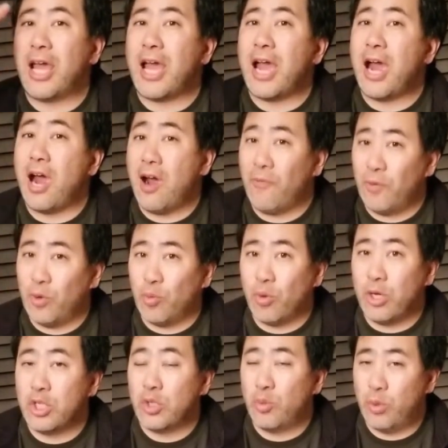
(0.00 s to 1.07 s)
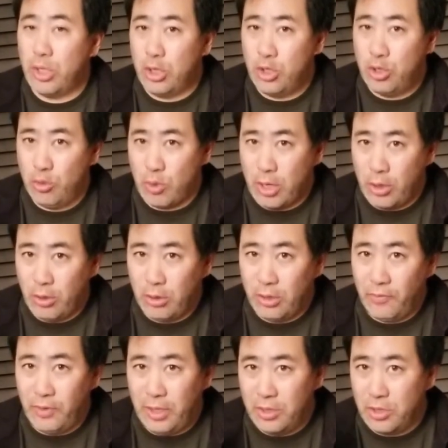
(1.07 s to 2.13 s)
afterwards when you do all your
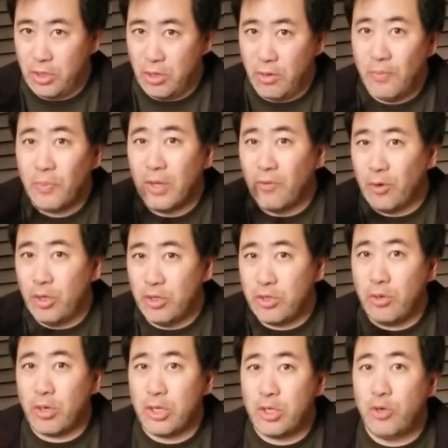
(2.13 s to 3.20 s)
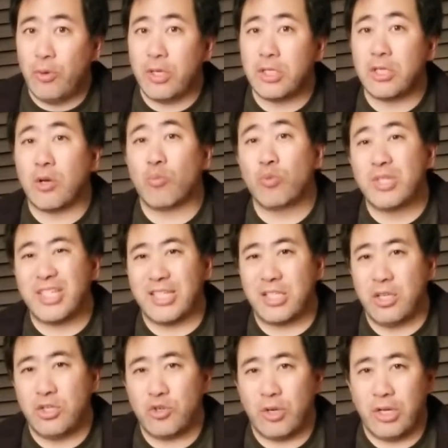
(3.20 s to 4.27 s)
lifting. So for those who are doing some
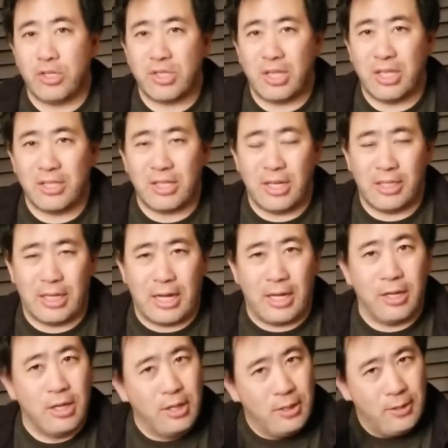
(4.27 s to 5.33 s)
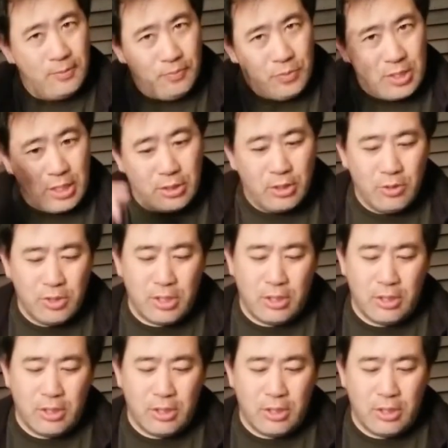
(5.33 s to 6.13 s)
resistance trainings, things like that, take those into